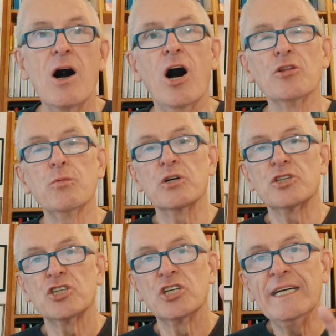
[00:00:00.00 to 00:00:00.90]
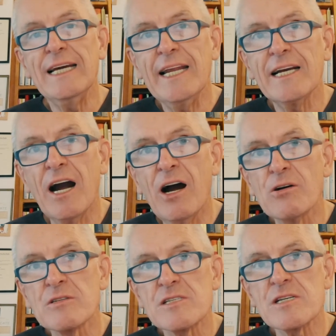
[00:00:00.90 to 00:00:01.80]
on what really
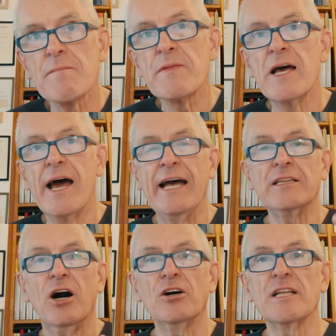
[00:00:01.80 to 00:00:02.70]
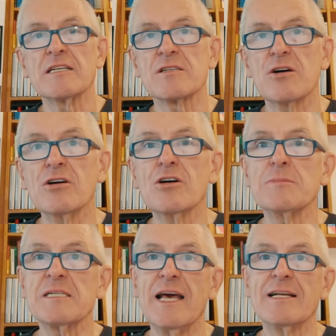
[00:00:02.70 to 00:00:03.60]
counts, and on the
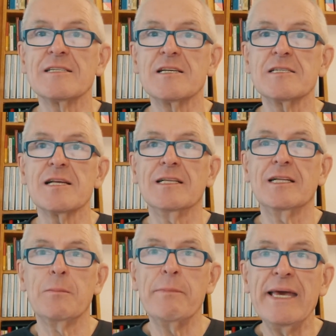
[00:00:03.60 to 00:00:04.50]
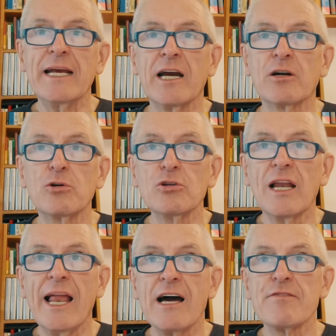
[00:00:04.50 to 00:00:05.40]
circumstances that make a good
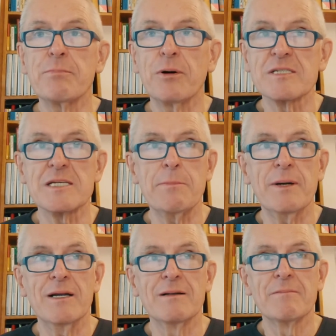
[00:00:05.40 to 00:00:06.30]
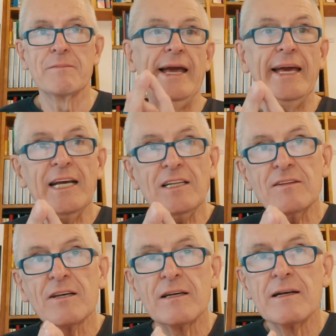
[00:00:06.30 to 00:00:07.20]
life possible.
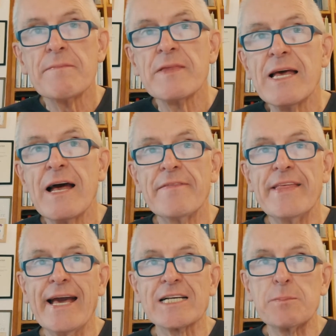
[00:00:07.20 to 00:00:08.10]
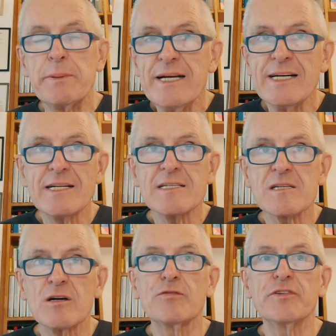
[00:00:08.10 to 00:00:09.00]
8. The experience
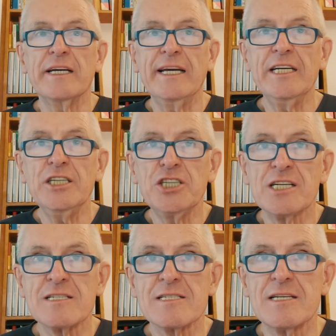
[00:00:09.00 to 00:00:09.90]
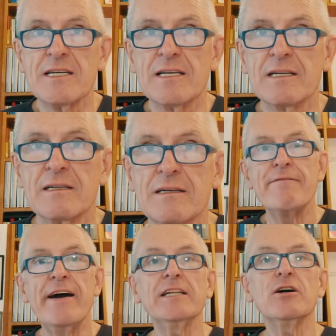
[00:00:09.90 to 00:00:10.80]
of agency,
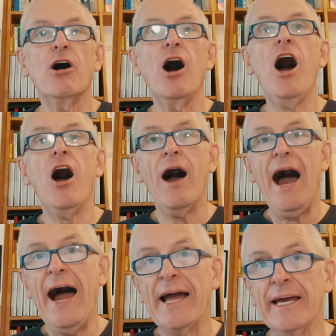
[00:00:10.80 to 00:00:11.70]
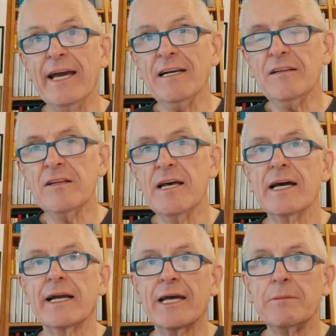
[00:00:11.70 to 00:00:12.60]
whether or how I act
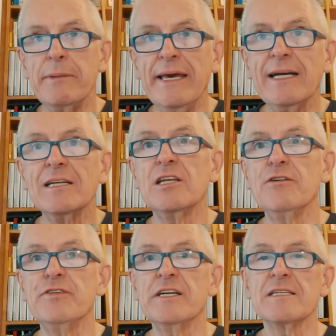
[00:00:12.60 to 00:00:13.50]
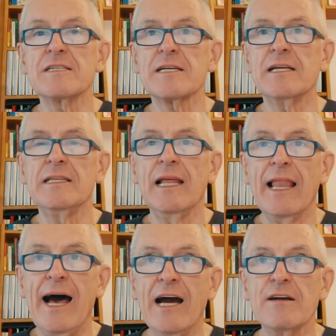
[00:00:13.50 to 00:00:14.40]
can make a difference in the
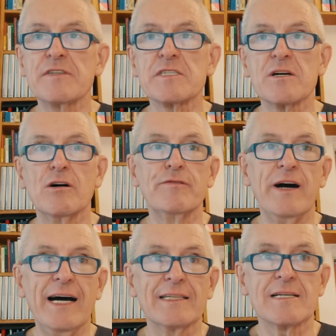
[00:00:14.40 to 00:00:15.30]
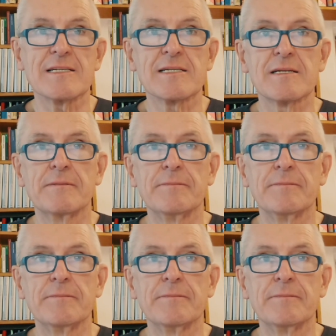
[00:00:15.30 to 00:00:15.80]
lives of others.